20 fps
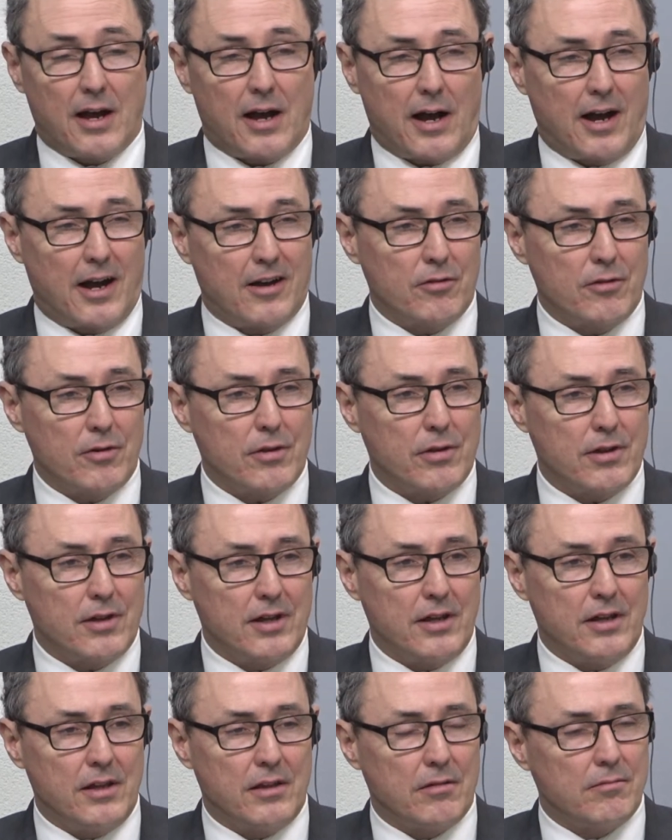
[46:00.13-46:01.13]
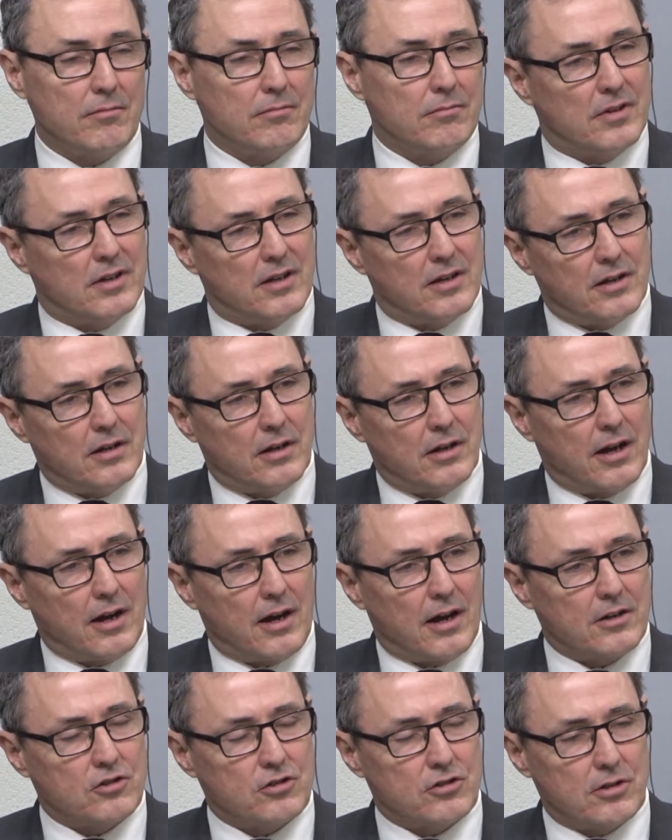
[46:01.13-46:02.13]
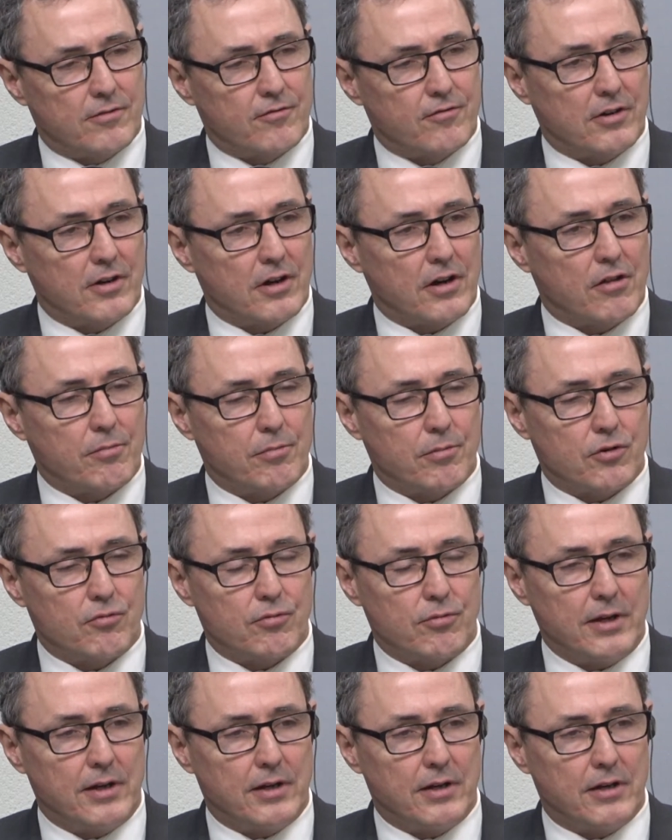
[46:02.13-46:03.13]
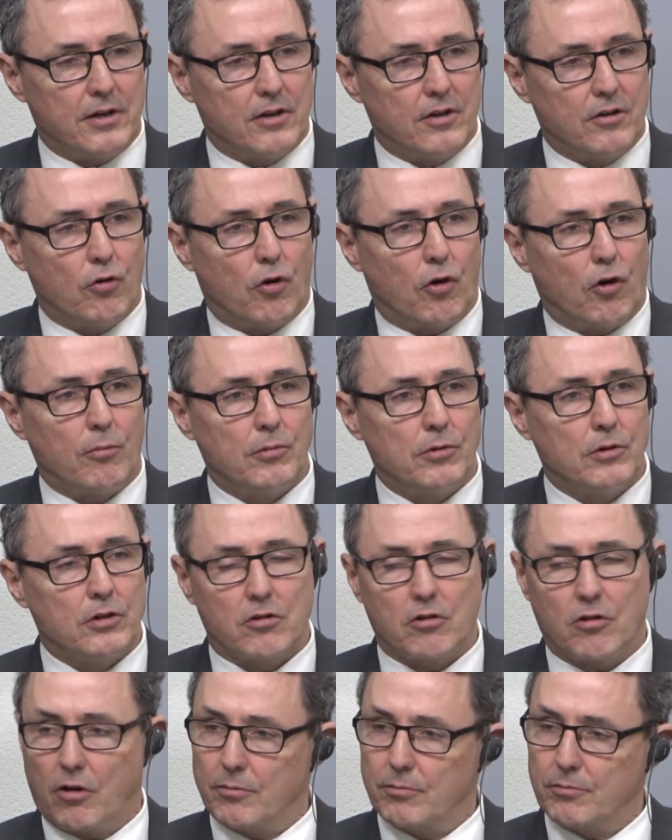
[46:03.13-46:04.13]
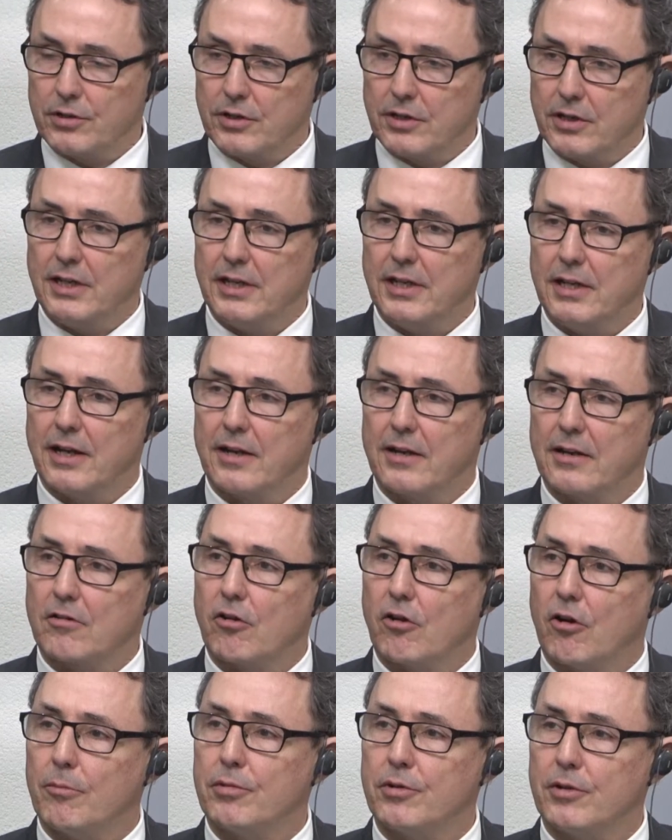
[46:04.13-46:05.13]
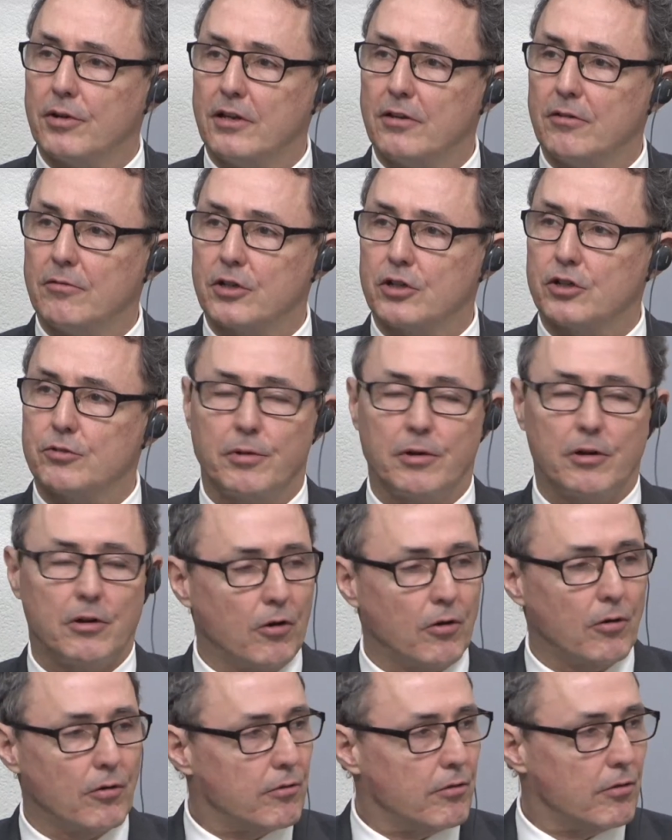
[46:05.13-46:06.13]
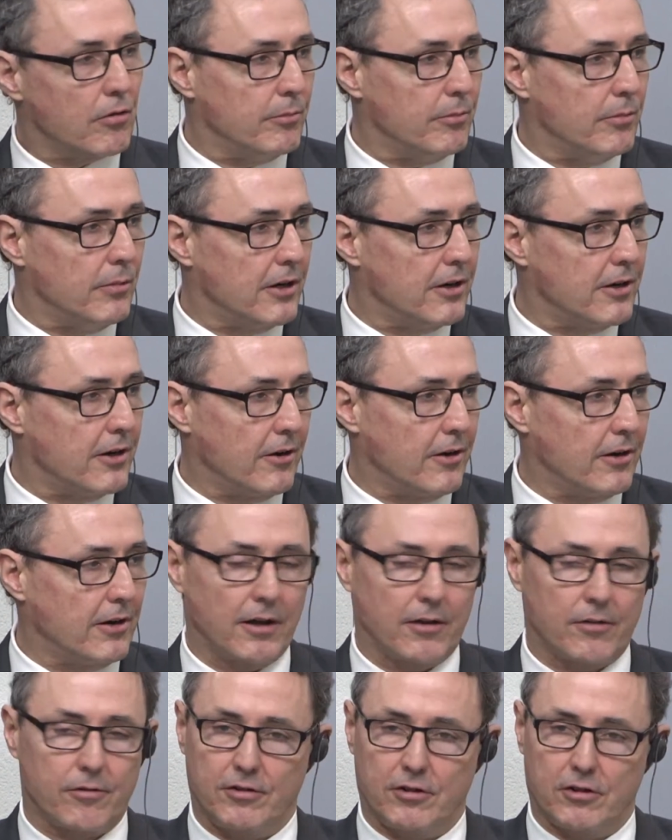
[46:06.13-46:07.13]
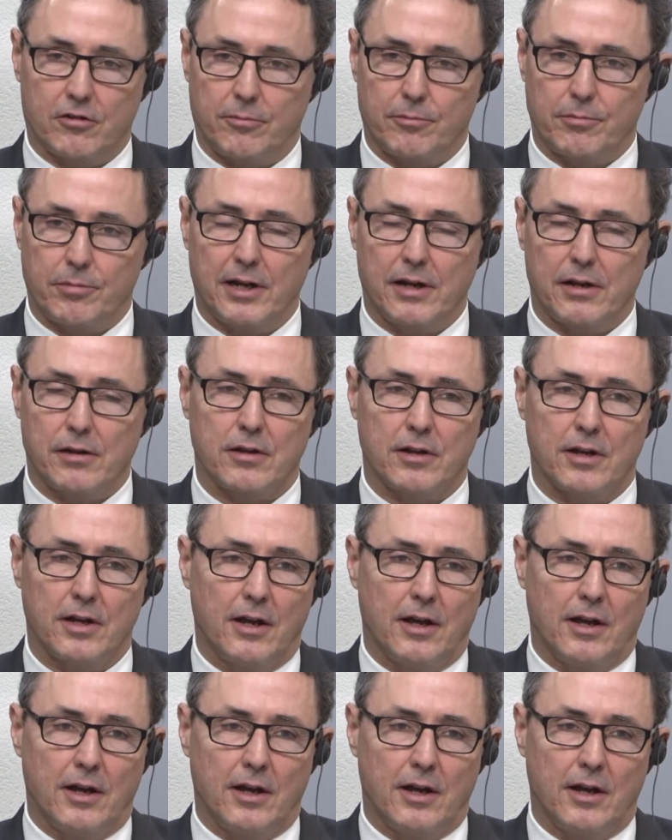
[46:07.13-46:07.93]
I don't see a large difference between a normal company and a company which belongs to the military-industrial complex.